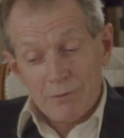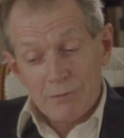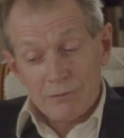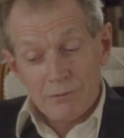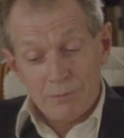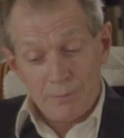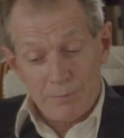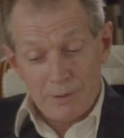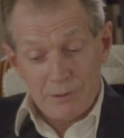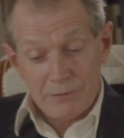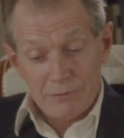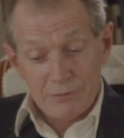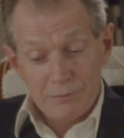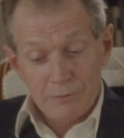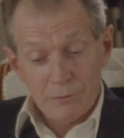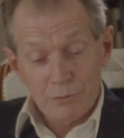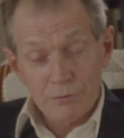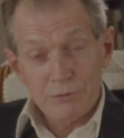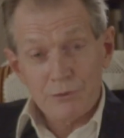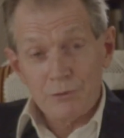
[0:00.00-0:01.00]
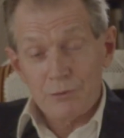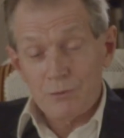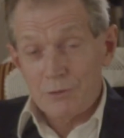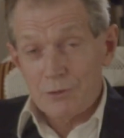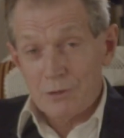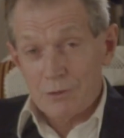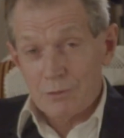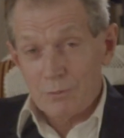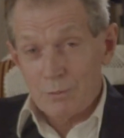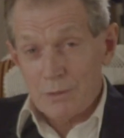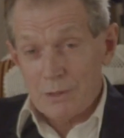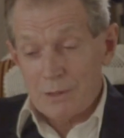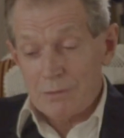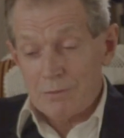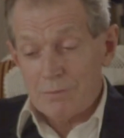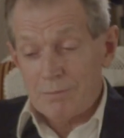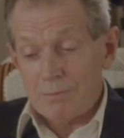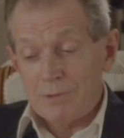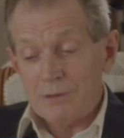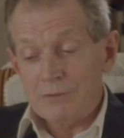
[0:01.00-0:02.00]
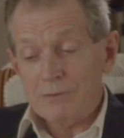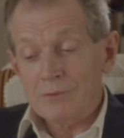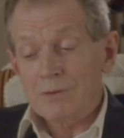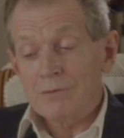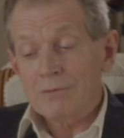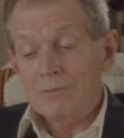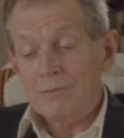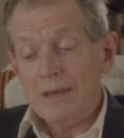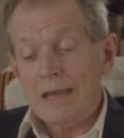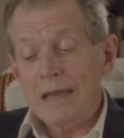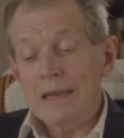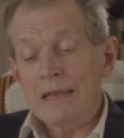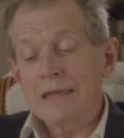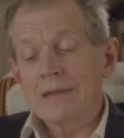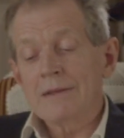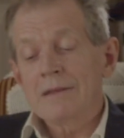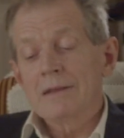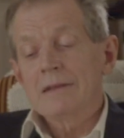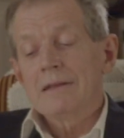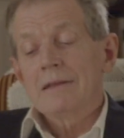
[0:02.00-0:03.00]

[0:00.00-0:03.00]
Sir Percival's union with Miss Fairley,